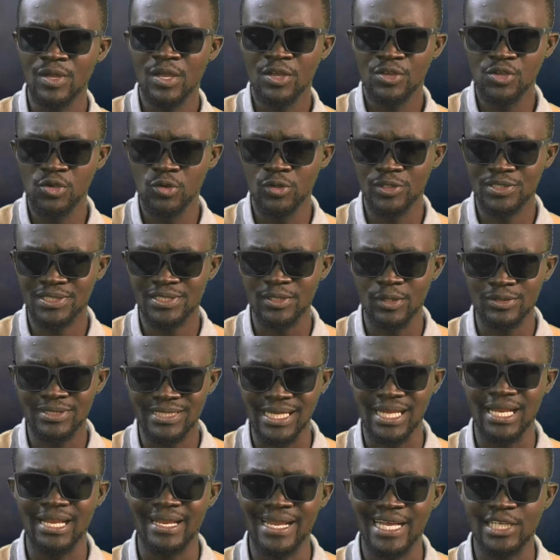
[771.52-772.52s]
you're still
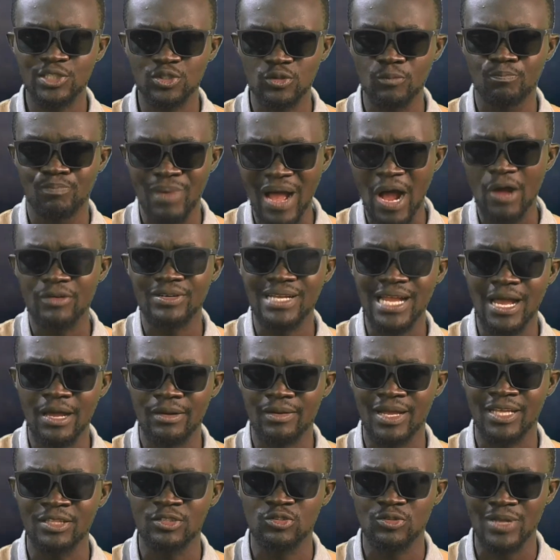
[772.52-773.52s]
telling us to bow
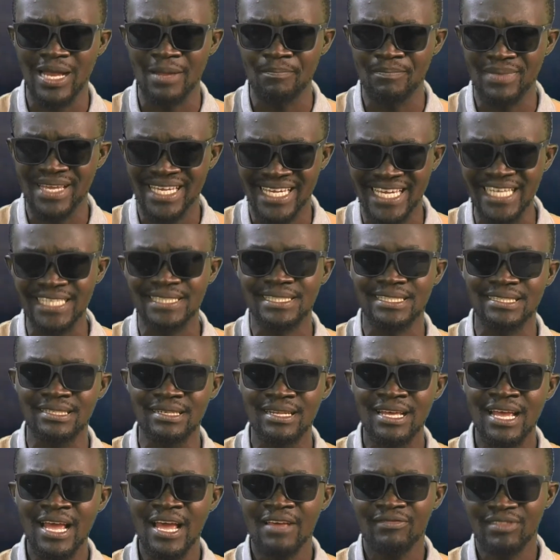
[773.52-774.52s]
down and be
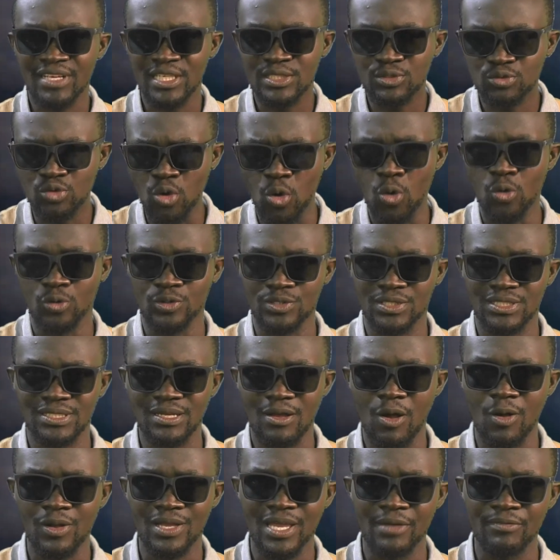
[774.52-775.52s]
kissing the
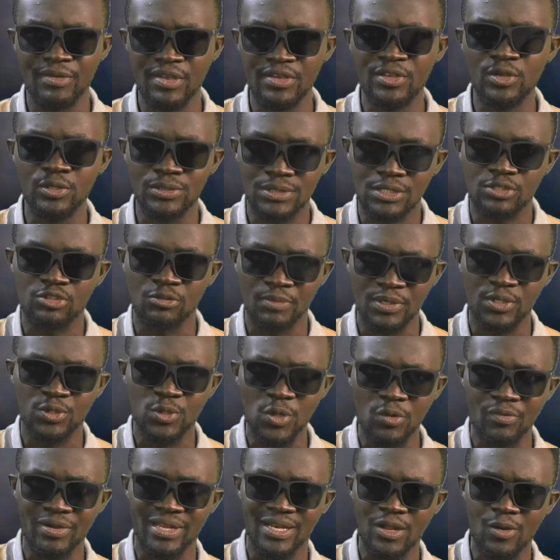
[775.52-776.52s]
stones. Okay, we used to be
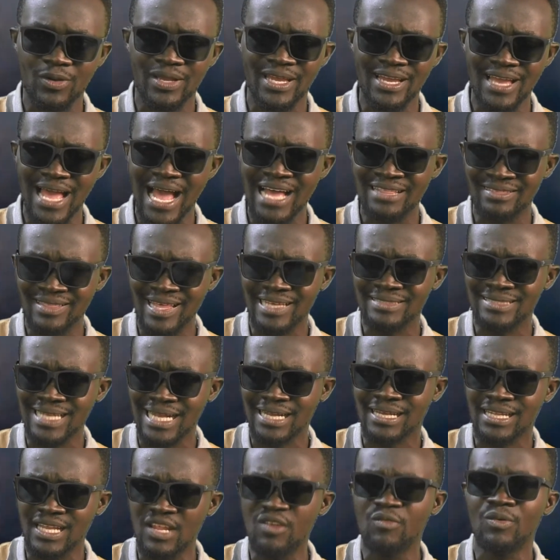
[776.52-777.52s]
doing. Okay, and that's
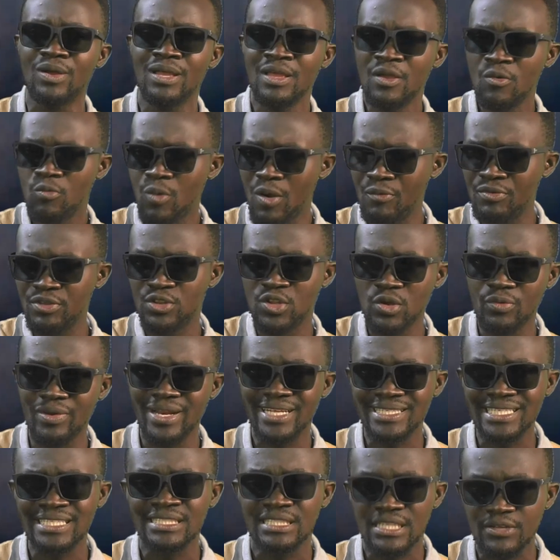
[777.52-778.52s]
exactly what we're
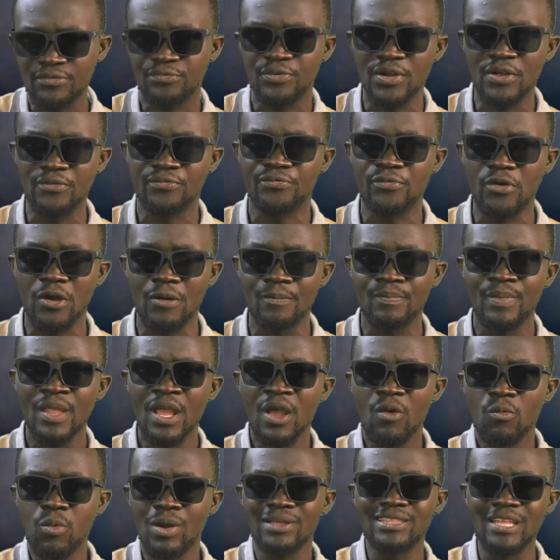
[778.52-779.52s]
doing isn't different from
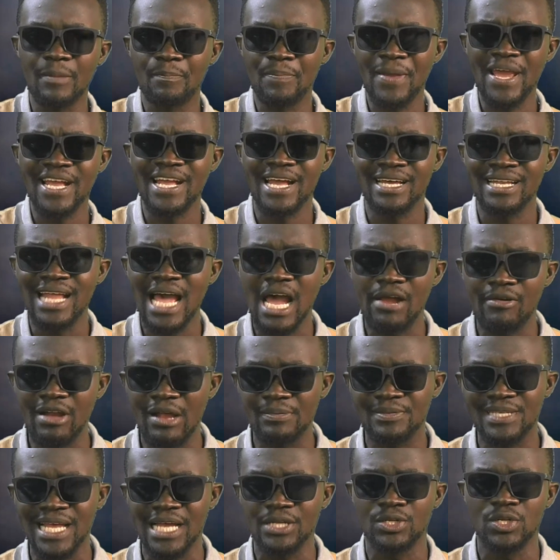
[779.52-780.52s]
what the pagan
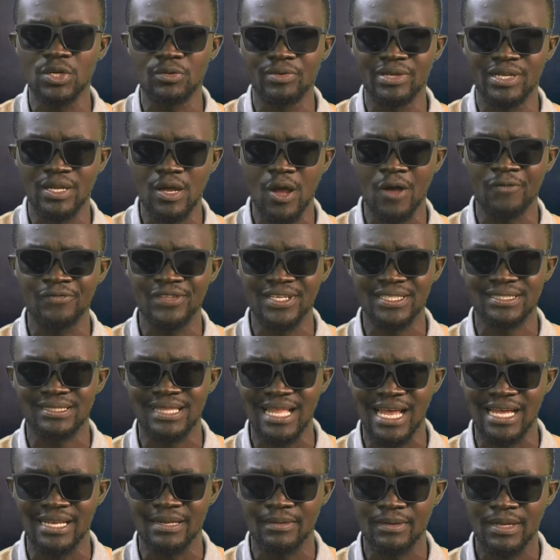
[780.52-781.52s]
Arabs are doing on this
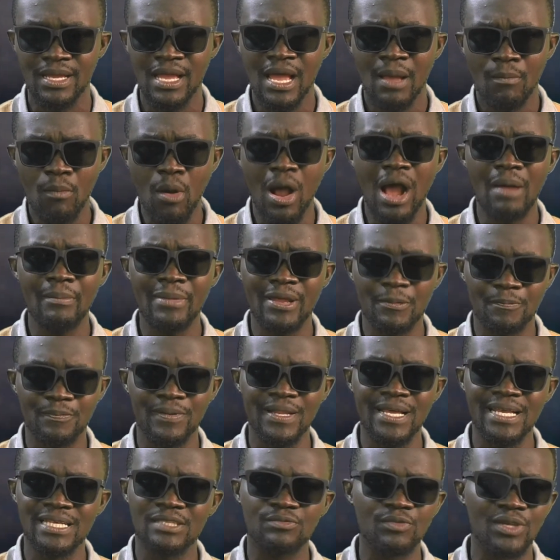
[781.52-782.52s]
land. Muhammad,
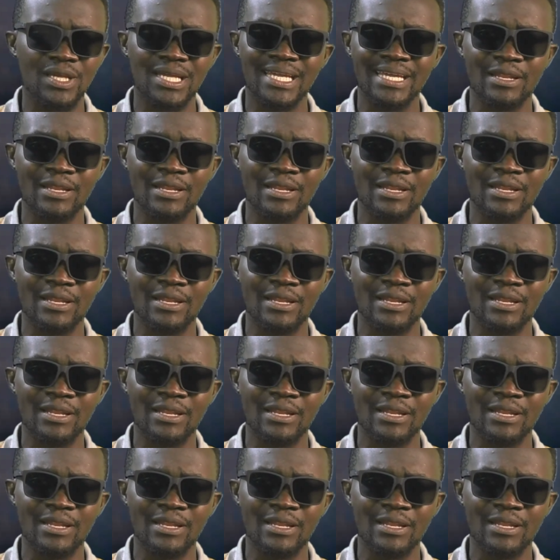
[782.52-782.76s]
please, we